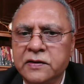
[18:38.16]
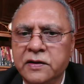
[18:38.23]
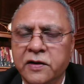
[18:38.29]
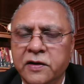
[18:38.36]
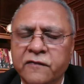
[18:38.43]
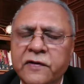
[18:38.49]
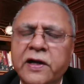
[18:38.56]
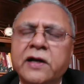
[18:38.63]

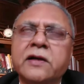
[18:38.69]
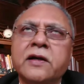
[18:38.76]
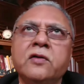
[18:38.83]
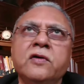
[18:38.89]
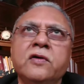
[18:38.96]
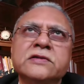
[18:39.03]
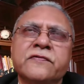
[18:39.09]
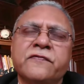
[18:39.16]
Roughly I tell
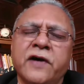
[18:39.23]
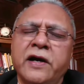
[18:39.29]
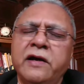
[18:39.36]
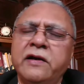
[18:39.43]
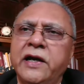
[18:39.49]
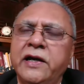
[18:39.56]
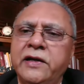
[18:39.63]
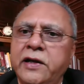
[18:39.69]
you is
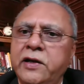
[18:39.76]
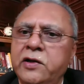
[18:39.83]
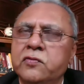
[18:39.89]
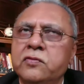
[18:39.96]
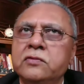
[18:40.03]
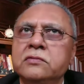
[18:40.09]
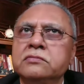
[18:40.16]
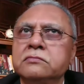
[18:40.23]

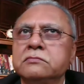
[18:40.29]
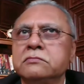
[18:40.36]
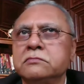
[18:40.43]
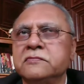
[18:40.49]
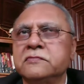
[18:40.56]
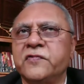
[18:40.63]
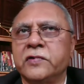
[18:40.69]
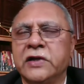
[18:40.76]
592
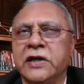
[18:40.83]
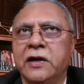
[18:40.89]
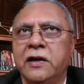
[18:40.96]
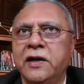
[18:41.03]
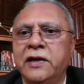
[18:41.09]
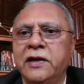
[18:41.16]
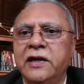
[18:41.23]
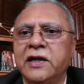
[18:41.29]
for the
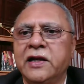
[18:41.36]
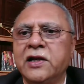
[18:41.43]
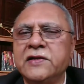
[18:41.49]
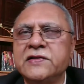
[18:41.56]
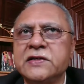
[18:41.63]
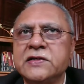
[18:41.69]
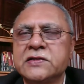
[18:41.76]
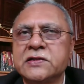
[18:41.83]
handwriting
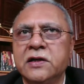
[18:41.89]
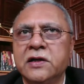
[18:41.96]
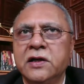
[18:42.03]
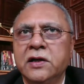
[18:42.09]
analysis,